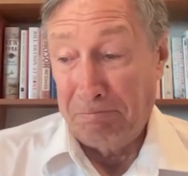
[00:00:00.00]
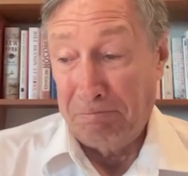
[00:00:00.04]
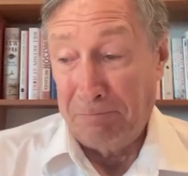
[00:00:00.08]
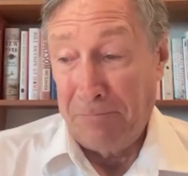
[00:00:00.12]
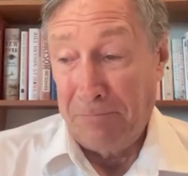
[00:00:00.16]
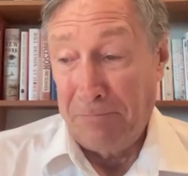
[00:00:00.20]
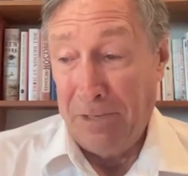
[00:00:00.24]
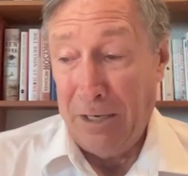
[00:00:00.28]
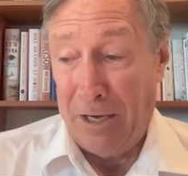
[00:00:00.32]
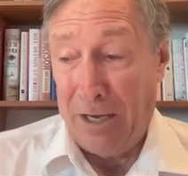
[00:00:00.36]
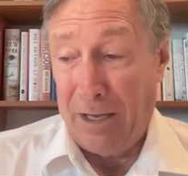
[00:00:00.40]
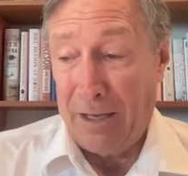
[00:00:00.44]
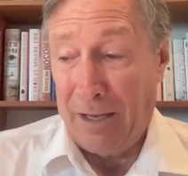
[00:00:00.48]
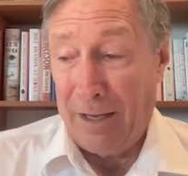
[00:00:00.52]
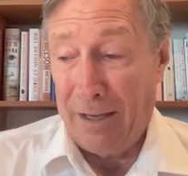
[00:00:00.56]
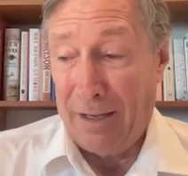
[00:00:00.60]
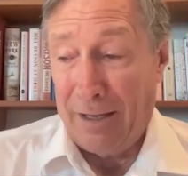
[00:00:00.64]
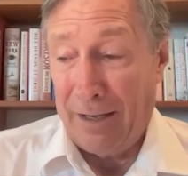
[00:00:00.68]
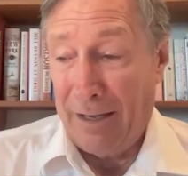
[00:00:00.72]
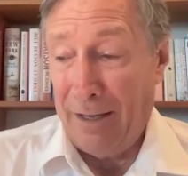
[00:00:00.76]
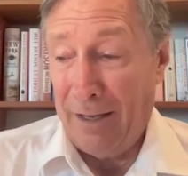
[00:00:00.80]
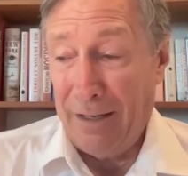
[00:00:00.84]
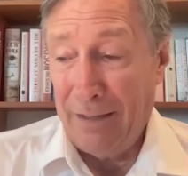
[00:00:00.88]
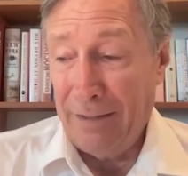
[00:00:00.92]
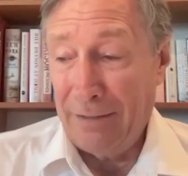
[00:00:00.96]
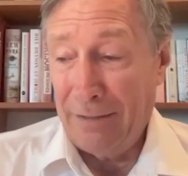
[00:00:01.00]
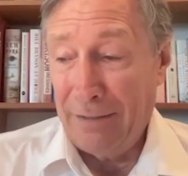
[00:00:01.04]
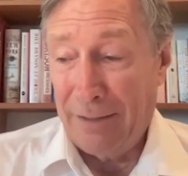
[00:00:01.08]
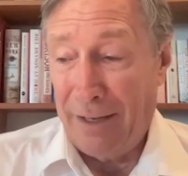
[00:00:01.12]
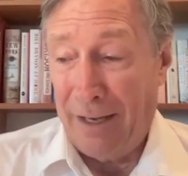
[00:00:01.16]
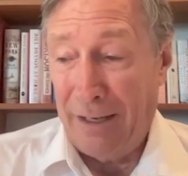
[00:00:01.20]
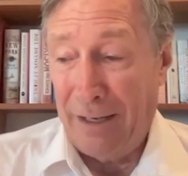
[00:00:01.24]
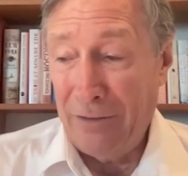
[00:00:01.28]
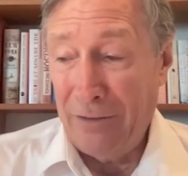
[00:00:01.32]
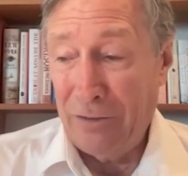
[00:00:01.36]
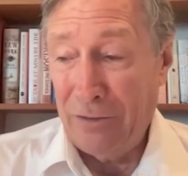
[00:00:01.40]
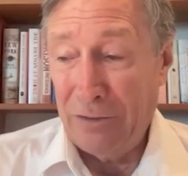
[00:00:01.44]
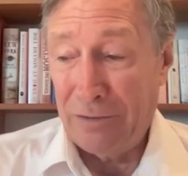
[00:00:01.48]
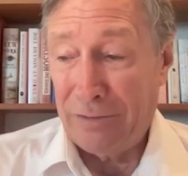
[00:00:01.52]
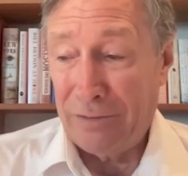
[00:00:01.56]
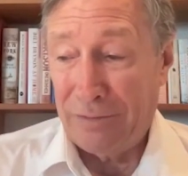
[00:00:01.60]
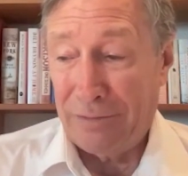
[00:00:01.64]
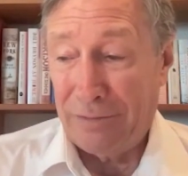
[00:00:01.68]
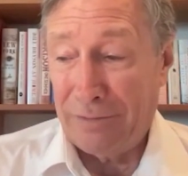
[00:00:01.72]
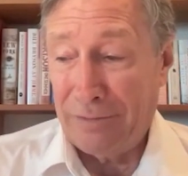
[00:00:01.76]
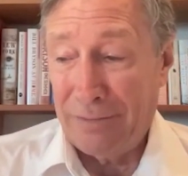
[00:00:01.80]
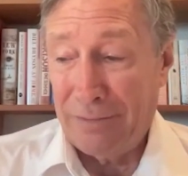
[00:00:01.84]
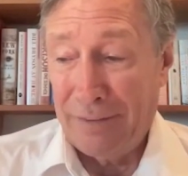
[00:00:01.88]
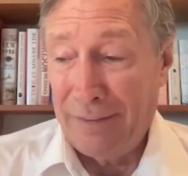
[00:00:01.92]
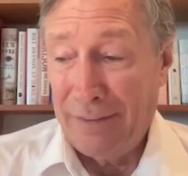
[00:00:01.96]
yeah, I, I, I, just,
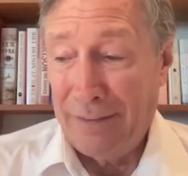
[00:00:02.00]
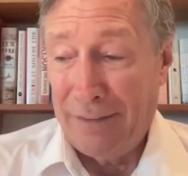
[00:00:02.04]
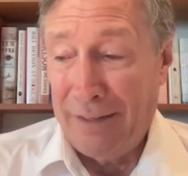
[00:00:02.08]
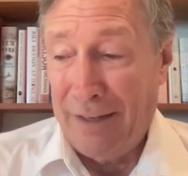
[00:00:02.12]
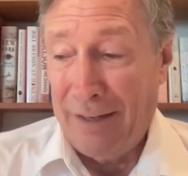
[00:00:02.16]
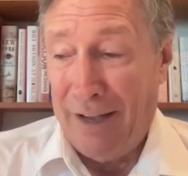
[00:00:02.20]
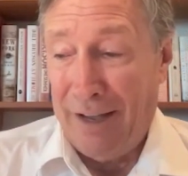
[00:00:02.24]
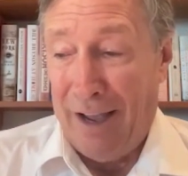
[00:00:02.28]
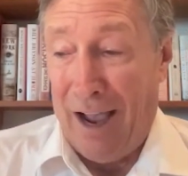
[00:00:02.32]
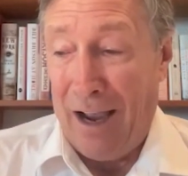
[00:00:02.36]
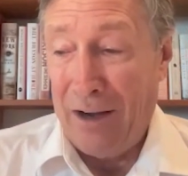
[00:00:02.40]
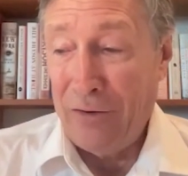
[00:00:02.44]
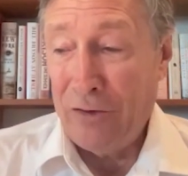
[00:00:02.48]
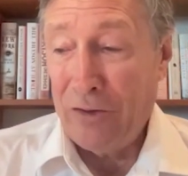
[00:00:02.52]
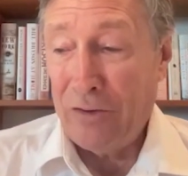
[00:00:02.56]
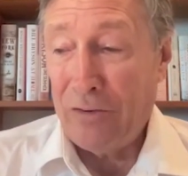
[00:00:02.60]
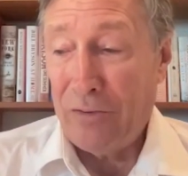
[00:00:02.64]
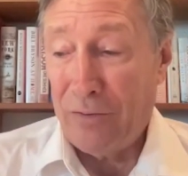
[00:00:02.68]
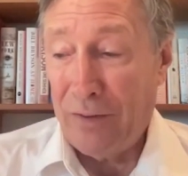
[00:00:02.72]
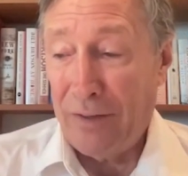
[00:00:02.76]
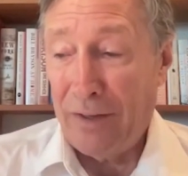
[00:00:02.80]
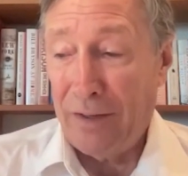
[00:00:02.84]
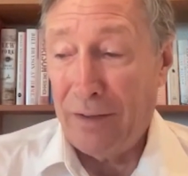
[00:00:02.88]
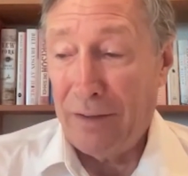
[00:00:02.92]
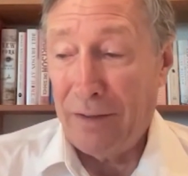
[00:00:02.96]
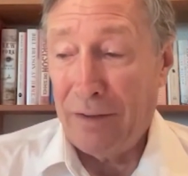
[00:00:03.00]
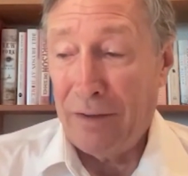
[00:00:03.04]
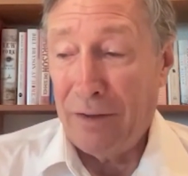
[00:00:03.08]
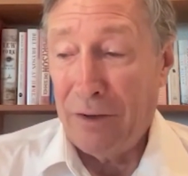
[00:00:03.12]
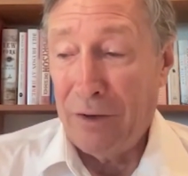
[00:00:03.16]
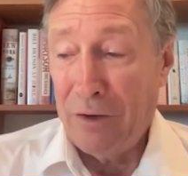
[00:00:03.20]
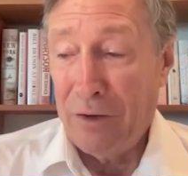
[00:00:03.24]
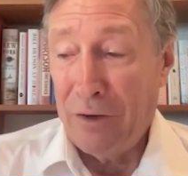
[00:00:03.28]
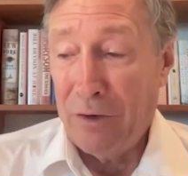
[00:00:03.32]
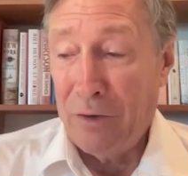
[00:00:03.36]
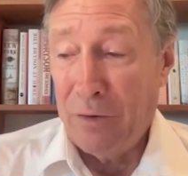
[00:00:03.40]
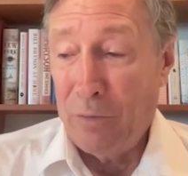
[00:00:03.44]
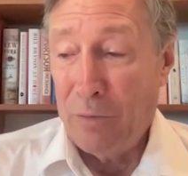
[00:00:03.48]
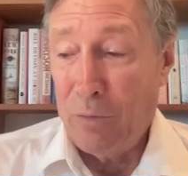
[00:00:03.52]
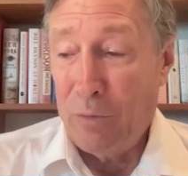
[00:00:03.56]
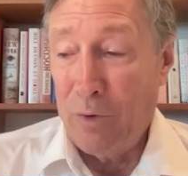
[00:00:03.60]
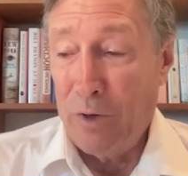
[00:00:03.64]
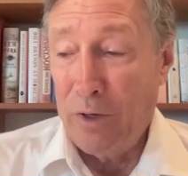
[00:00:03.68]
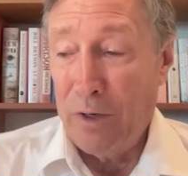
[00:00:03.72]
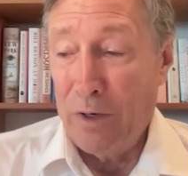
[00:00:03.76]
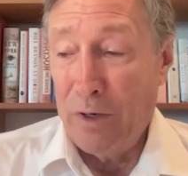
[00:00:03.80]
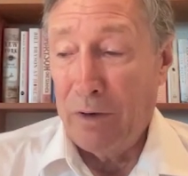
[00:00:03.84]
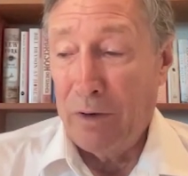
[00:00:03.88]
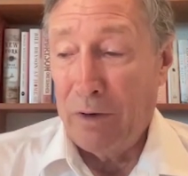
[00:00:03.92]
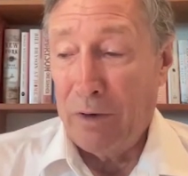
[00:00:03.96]
I just think
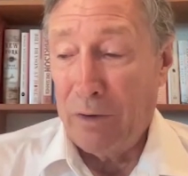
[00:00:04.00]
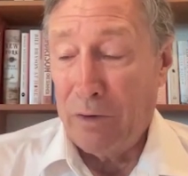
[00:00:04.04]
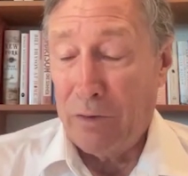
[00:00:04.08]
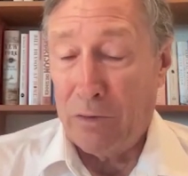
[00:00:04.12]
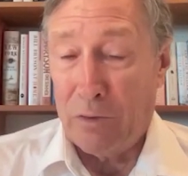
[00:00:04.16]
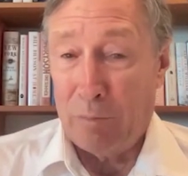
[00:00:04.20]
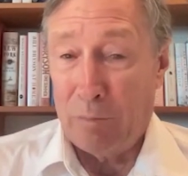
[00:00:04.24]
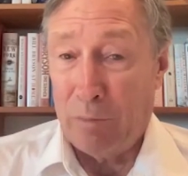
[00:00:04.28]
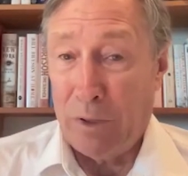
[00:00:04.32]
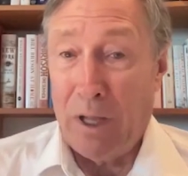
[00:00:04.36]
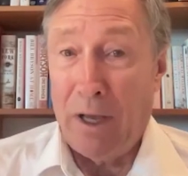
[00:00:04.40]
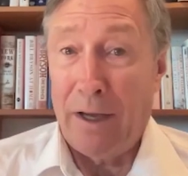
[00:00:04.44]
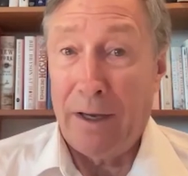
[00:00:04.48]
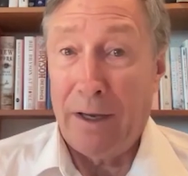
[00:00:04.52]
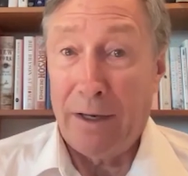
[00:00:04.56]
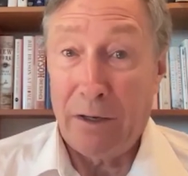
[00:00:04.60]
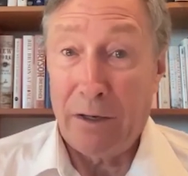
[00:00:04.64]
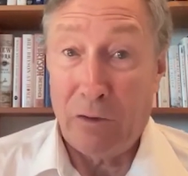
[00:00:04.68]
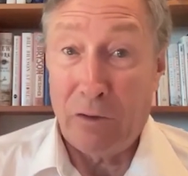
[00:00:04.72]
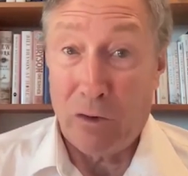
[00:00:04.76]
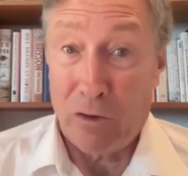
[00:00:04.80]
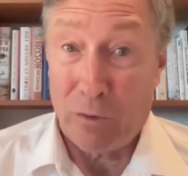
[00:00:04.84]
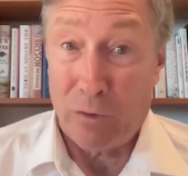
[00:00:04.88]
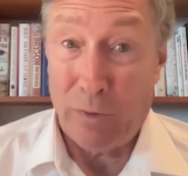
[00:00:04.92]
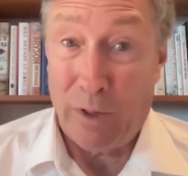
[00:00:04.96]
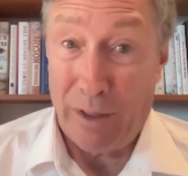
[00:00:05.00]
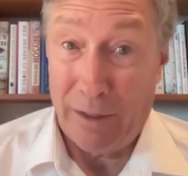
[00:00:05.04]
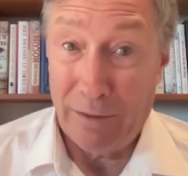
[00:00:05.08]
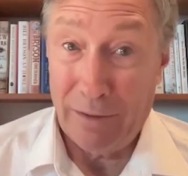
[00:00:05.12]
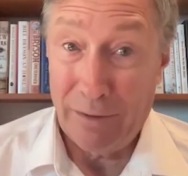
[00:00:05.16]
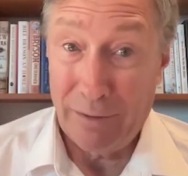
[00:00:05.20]
we are supply constrained,